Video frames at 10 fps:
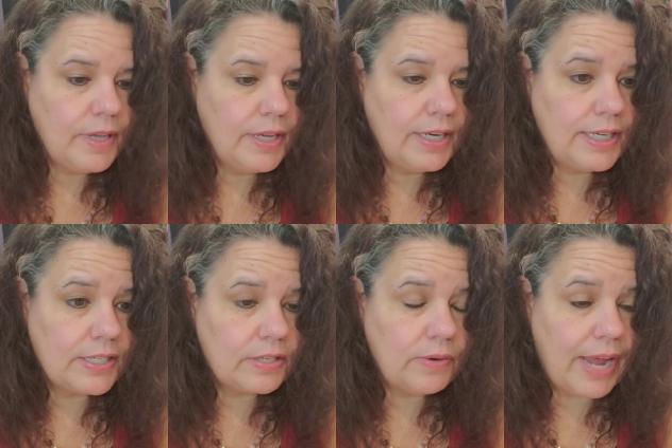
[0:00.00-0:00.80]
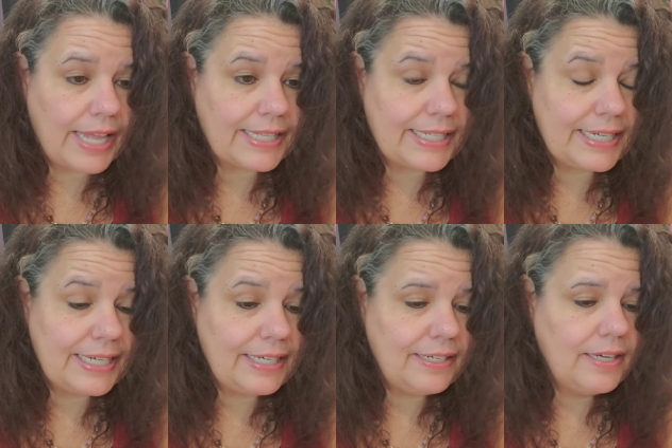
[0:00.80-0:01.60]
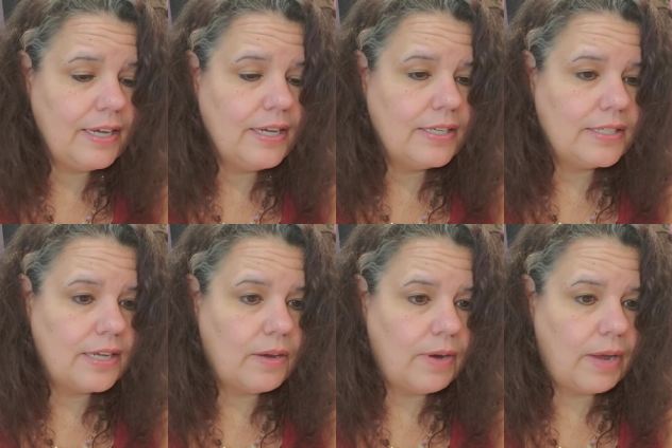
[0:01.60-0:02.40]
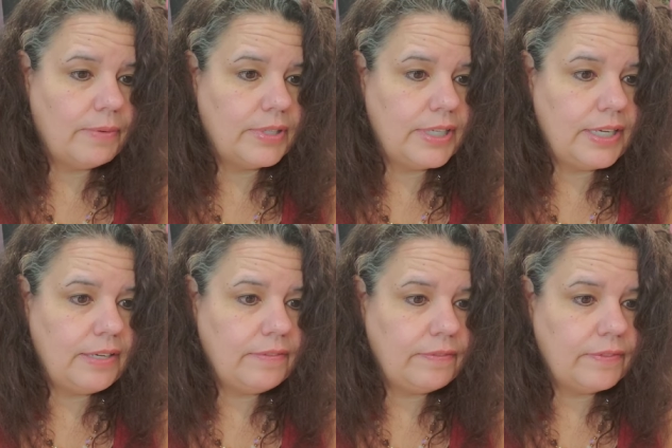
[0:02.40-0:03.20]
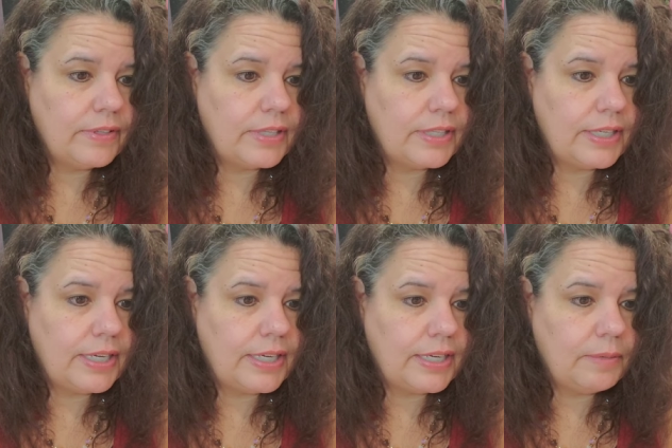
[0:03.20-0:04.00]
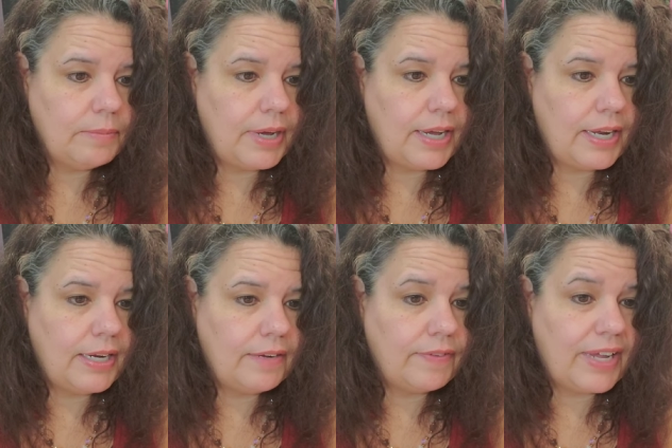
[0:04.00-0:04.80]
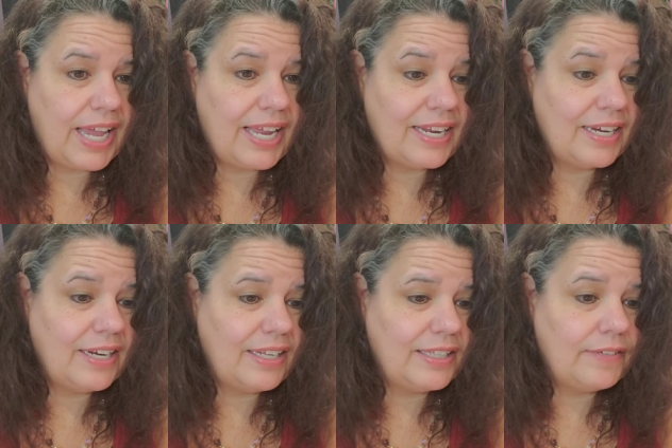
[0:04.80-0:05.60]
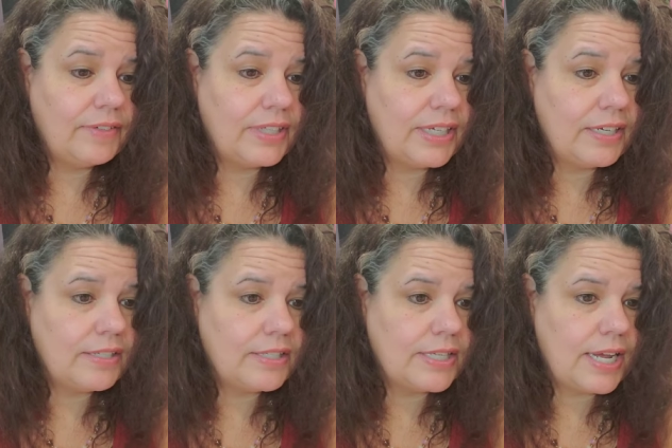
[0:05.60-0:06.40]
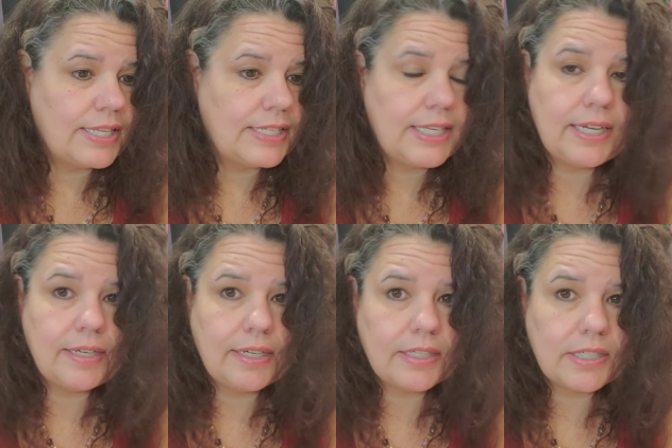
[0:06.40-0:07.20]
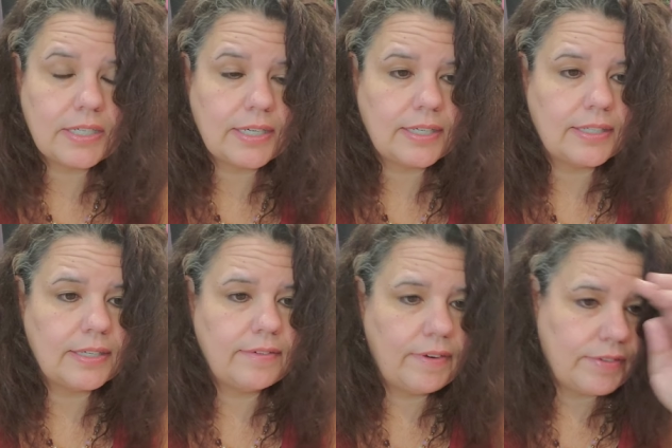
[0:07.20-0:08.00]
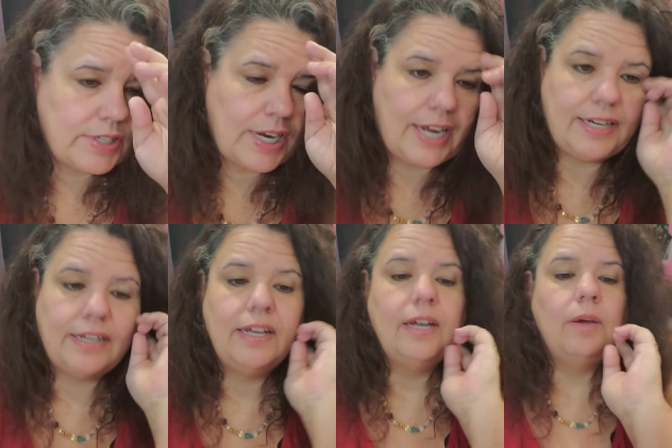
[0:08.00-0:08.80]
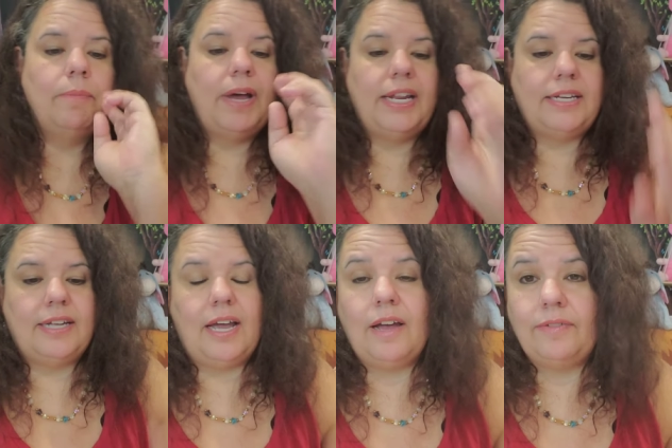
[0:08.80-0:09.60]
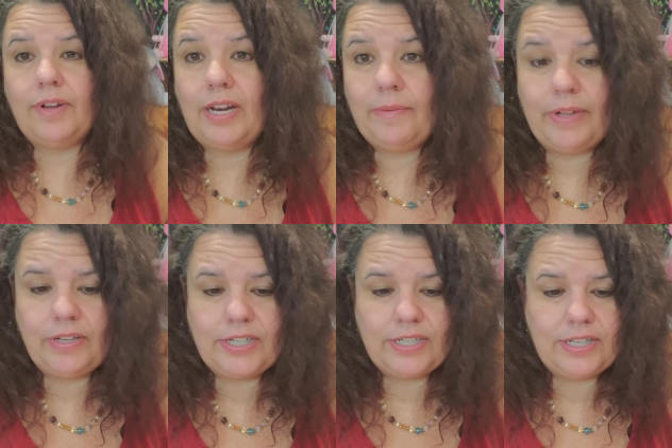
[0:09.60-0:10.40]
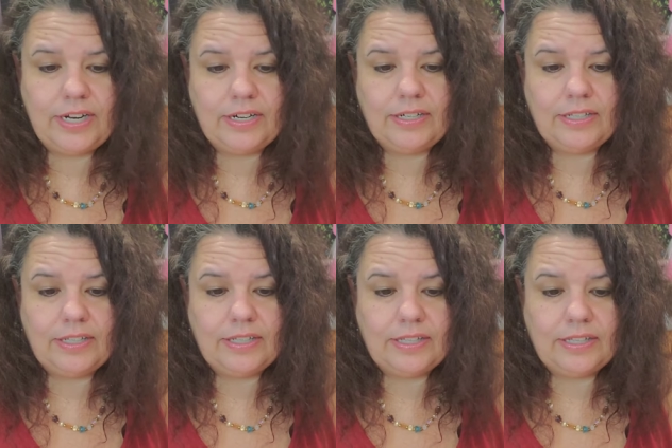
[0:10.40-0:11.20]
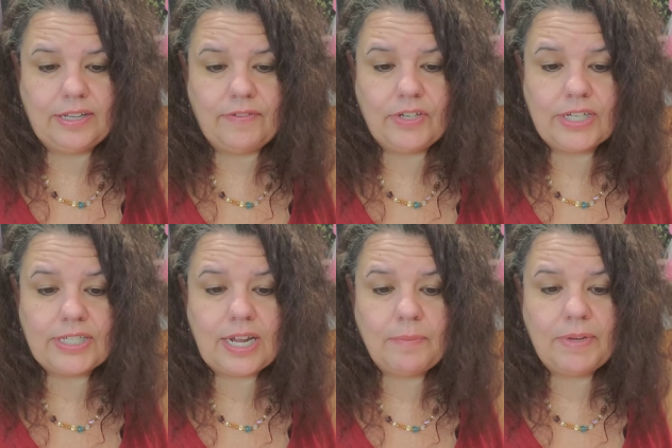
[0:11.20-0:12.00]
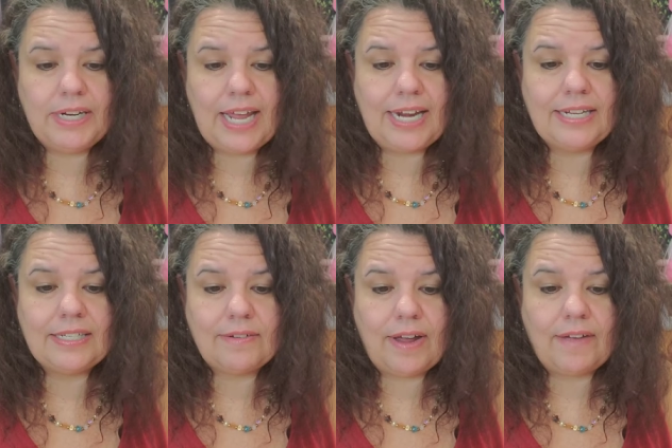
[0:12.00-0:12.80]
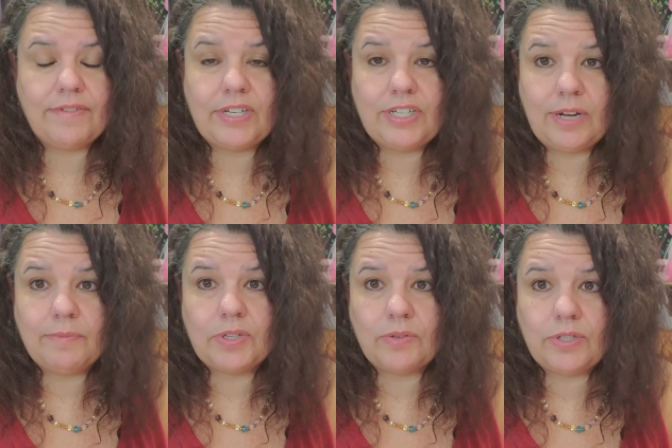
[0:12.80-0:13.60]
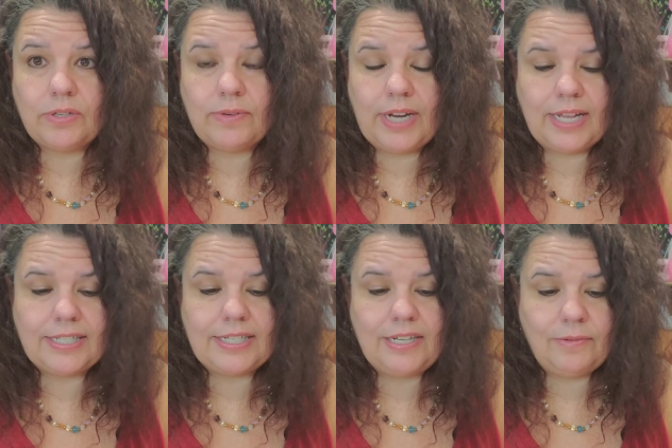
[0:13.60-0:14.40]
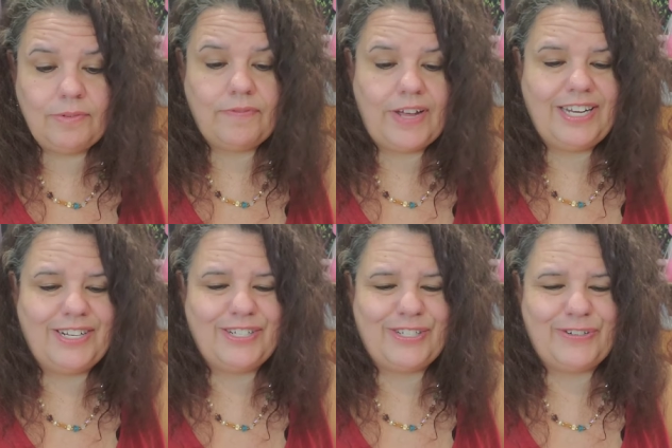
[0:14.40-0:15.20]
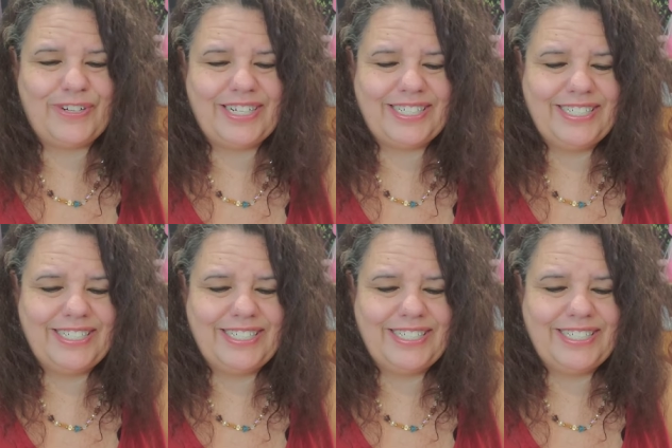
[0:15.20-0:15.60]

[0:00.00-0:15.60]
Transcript: It is through Etsy, so I will leave the link in my, if I can I leave a link to Etsy? I'm not sure. I've never tried. But anyway, they're, if you just type in Nana's Crafty Gems O2 and Etsy, you will find their store.